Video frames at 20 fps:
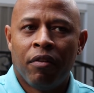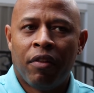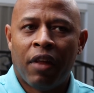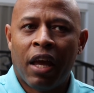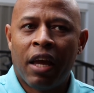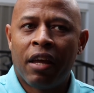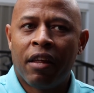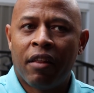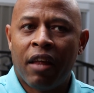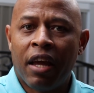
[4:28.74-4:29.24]

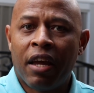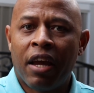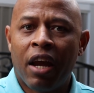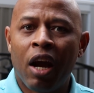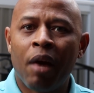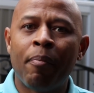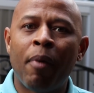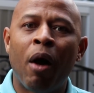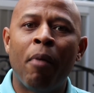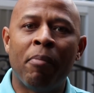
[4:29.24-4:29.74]
they they
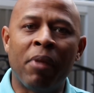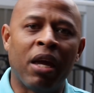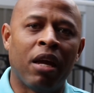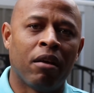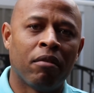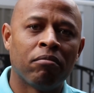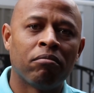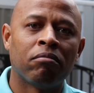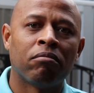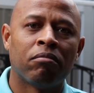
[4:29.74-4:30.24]
care about
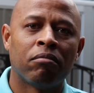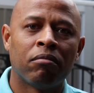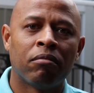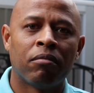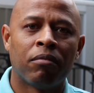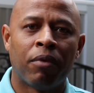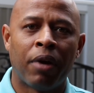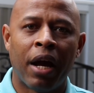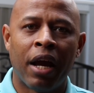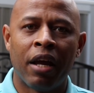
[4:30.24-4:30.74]
me,
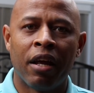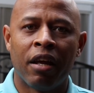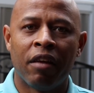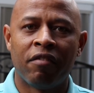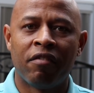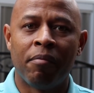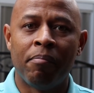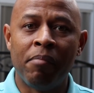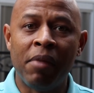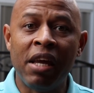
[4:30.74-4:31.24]
right?
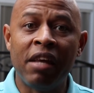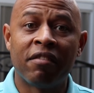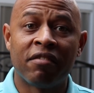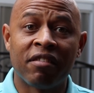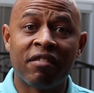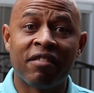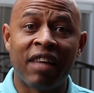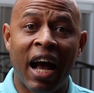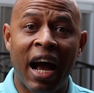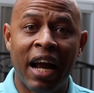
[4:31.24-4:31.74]
It's a me
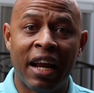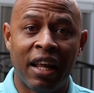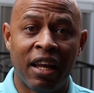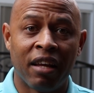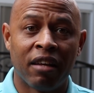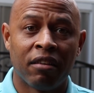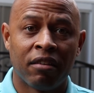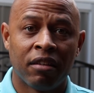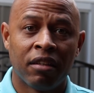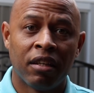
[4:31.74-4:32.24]
society,
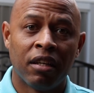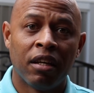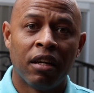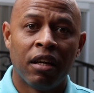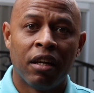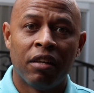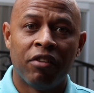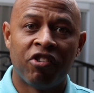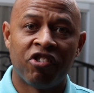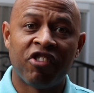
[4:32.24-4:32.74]

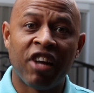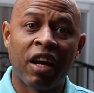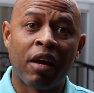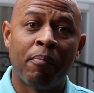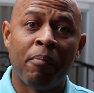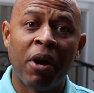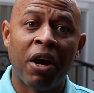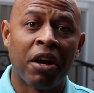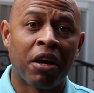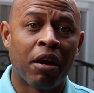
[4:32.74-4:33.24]
just like
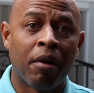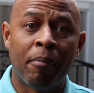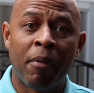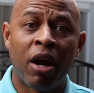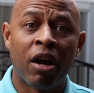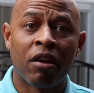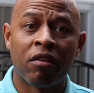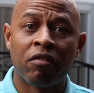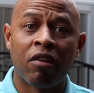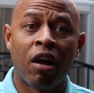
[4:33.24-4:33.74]
America.
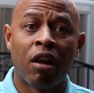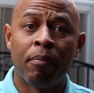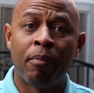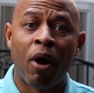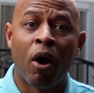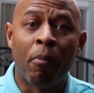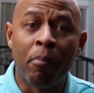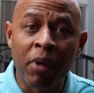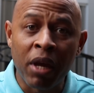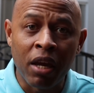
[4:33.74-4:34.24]
America's all
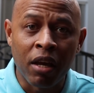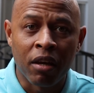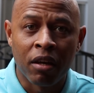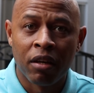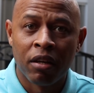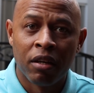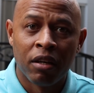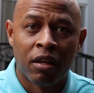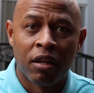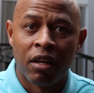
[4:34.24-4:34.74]
about me.
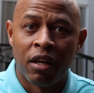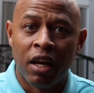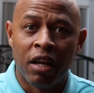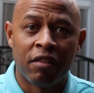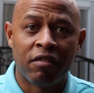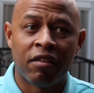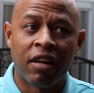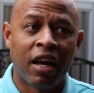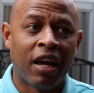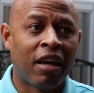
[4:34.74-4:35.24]

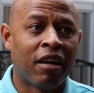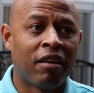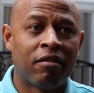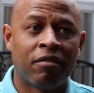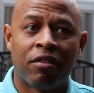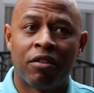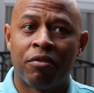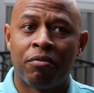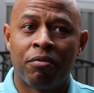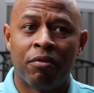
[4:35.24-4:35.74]
It's like
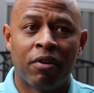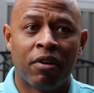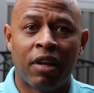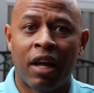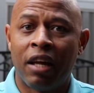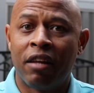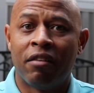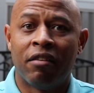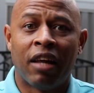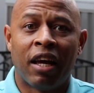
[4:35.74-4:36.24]

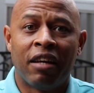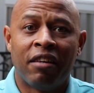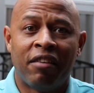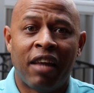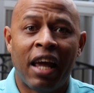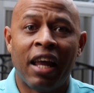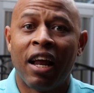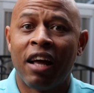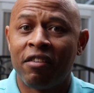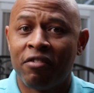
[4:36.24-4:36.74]
like like
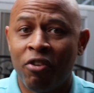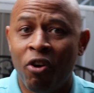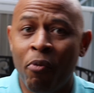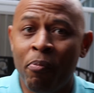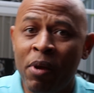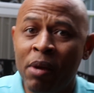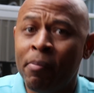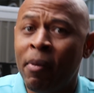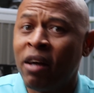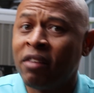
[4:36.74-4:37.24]
De La Soul,
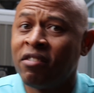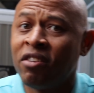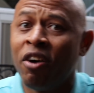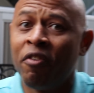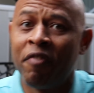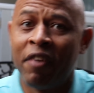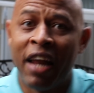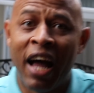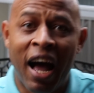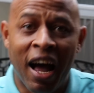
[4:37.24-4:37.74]
me,
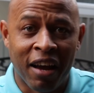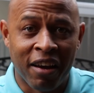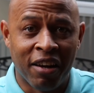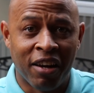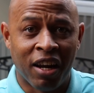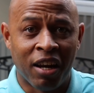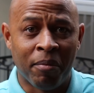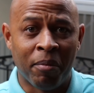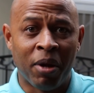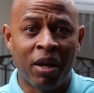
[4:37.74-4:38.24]
myself, and I. You
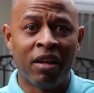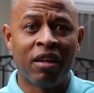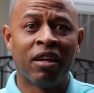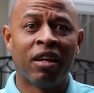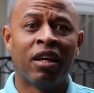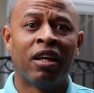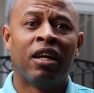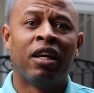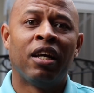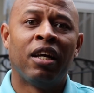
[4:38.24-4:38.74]
know what I mean?
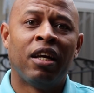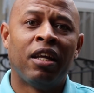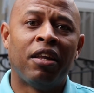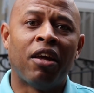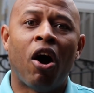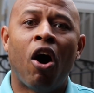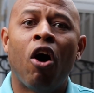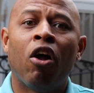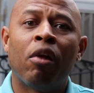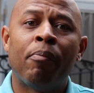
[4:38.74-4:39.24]

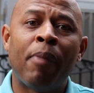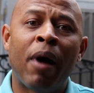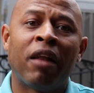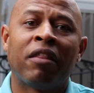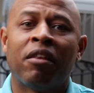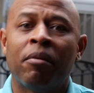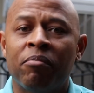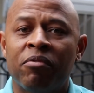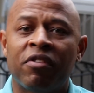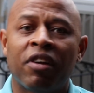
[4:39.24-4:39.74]
They're all
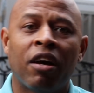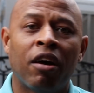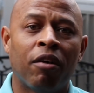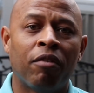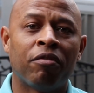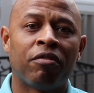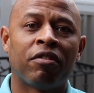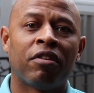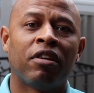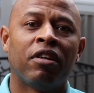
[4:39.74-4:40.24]
about
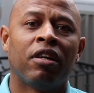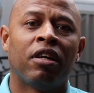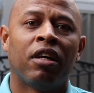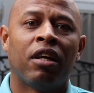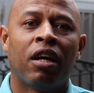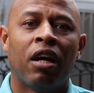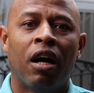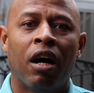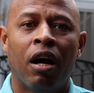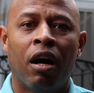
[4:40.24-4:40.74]
themselves.
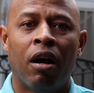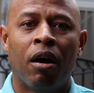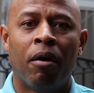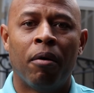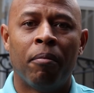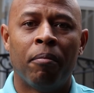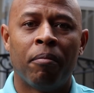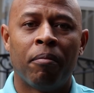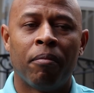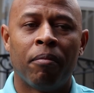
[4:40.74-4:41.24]

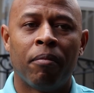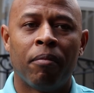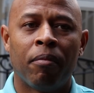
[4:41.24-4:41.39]
Um,